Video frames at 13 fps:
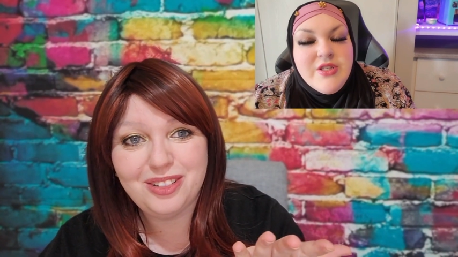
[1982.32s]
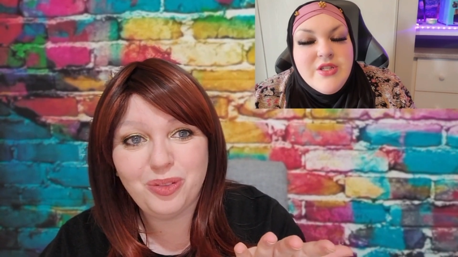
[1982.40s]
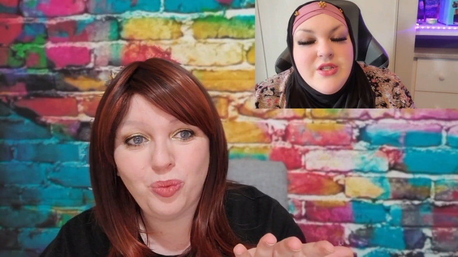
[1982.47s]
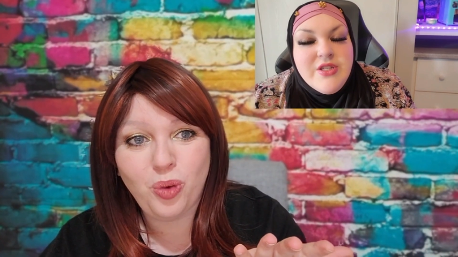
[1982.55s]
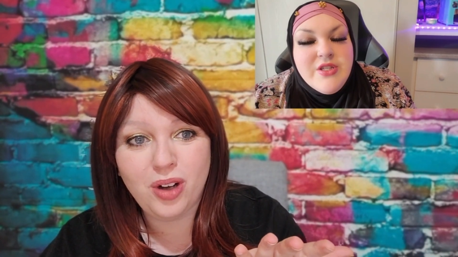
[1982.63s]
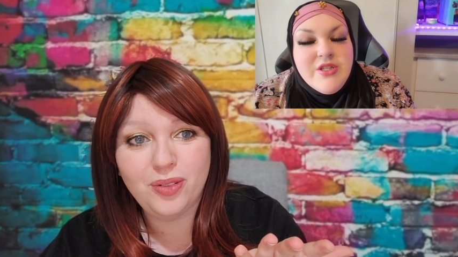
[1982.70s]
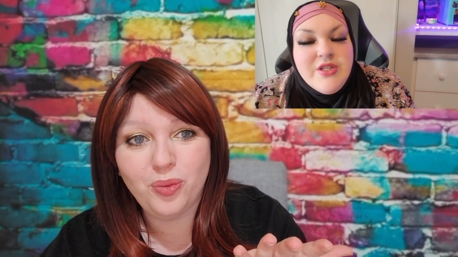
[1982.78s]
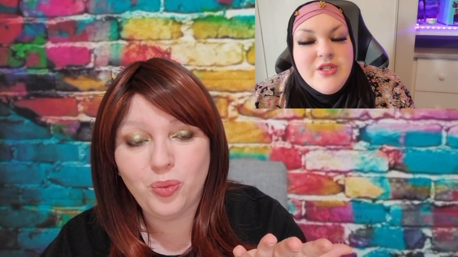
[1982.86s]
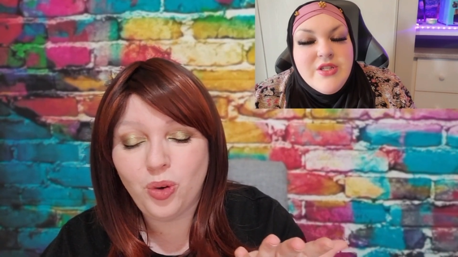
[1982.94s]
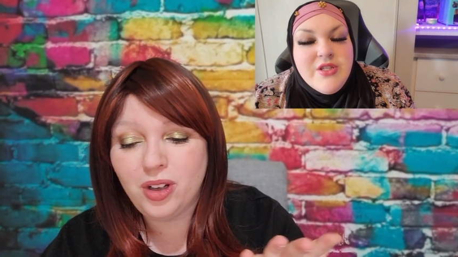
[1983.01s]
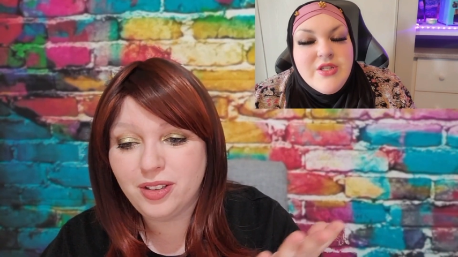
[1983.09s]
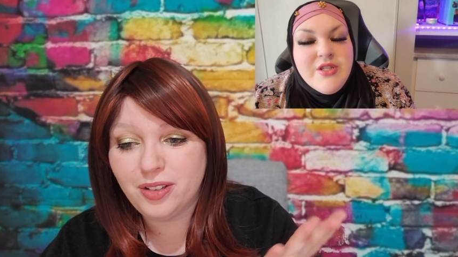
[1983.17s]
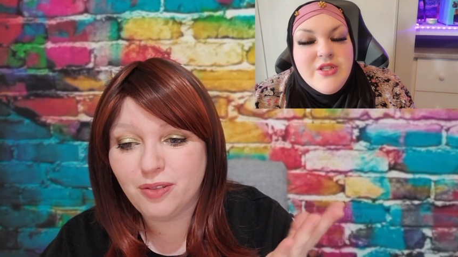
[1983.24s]
Speaker 1: What
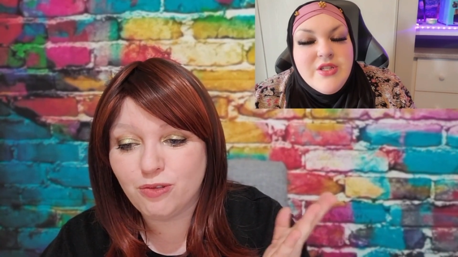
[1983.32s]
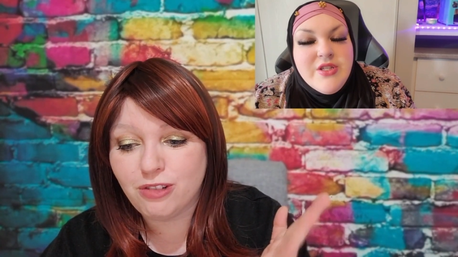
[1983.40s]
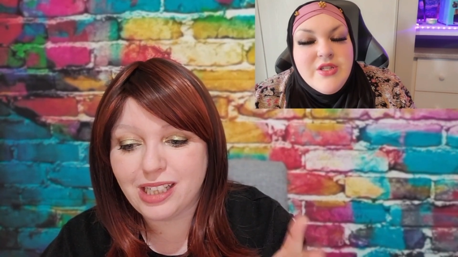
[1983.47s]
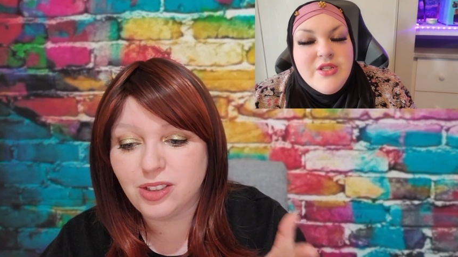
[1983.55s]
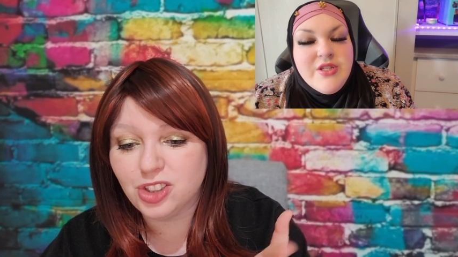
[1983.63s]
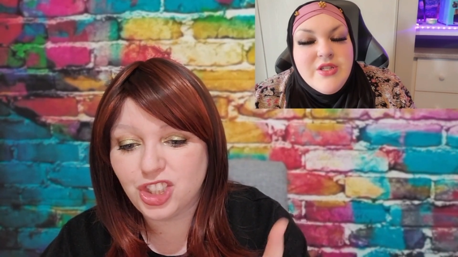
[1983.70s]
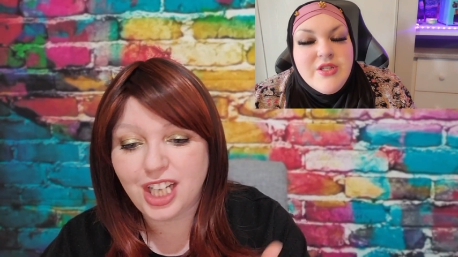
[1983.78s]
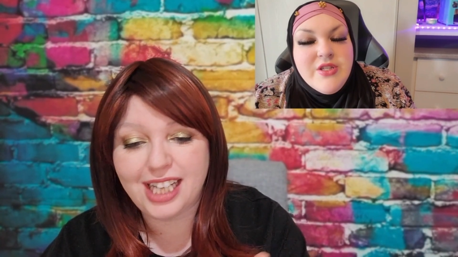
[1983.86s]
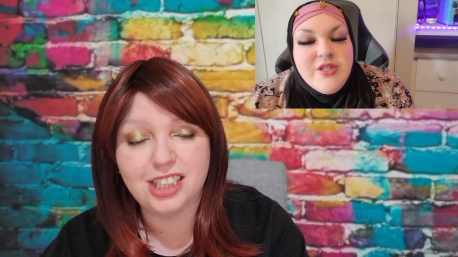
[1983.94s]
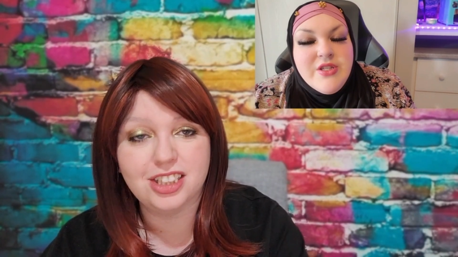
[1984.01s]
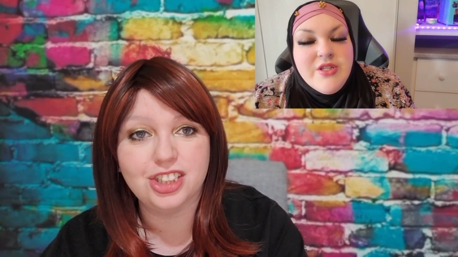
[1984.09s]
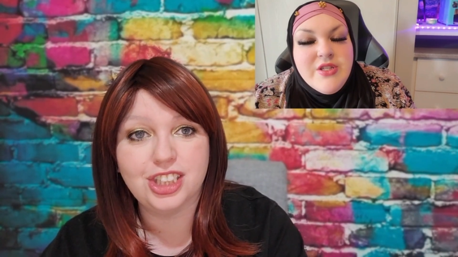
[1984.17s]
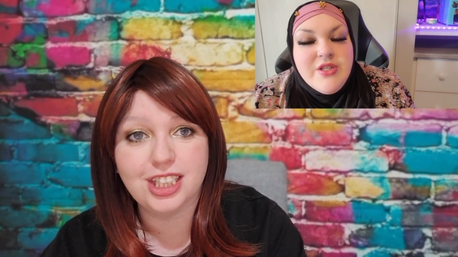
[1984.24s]
real
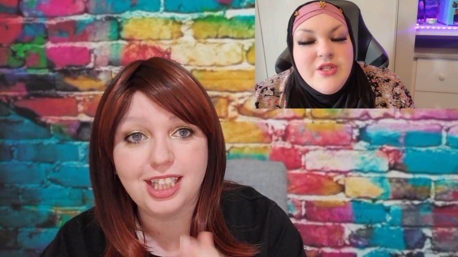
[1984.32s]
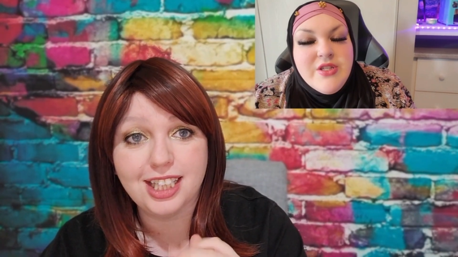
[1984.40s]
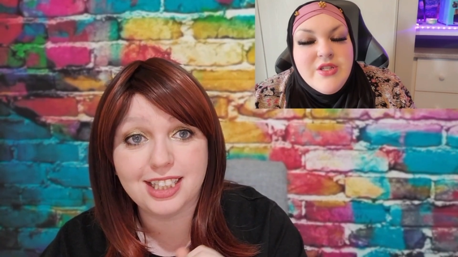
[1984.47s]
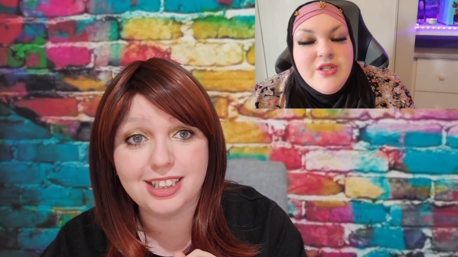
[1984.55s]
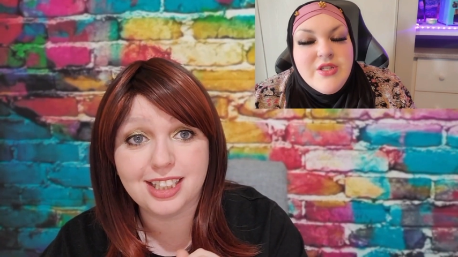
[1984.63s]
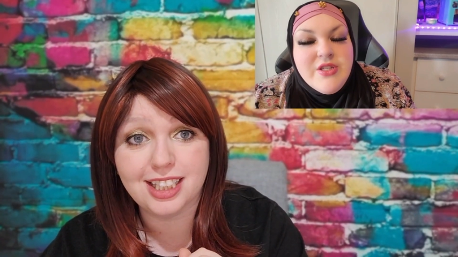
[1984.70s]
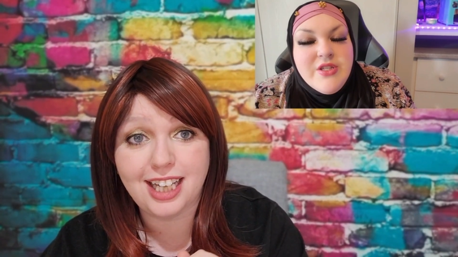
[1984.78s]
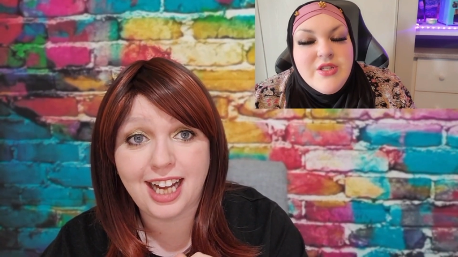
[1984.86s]
change does she think is going to